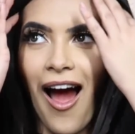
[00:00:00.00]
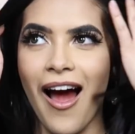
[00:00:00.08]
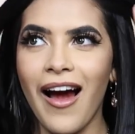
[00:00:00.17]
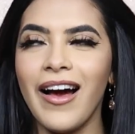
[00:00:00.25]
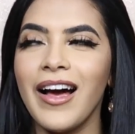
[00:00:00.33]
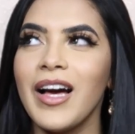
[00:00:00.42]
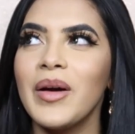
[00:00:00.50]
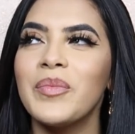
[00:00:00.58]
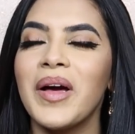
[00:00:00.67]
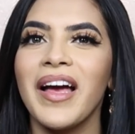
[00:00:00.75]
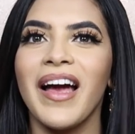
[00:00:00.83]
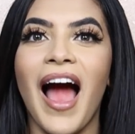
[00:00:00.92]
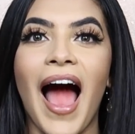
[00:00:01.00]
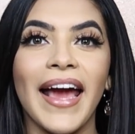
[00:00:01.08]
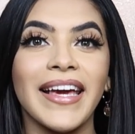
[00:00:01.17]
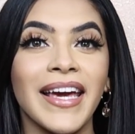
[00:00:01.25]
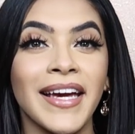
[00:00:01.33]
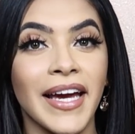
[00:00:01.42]

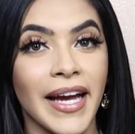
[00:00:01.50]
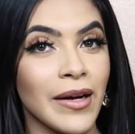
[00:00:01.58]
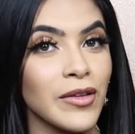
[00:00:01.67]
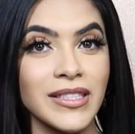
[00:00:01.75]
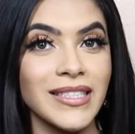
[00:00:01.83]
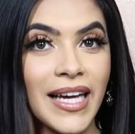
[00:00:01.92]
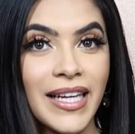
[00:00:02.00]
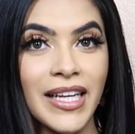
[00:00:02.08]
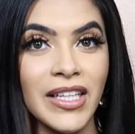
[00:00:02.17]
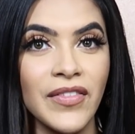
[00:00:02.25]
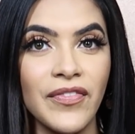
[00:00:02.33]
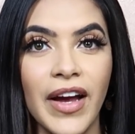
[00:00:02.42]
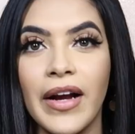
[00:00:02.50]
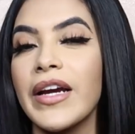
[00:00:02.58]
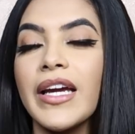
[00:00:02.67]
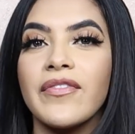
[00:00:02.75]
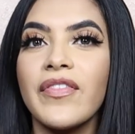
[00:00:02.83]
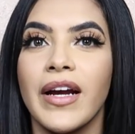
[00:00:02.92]
I get irritated
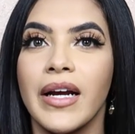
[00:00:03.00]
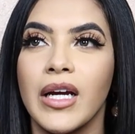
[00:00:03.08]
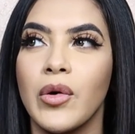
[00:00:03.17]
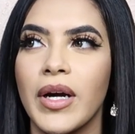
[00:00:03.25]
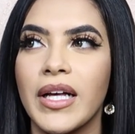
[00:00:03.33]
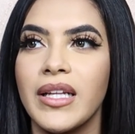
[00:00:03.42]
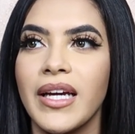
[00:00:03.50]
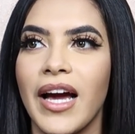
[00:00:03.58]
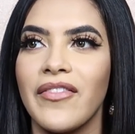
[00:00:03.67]
very quickly.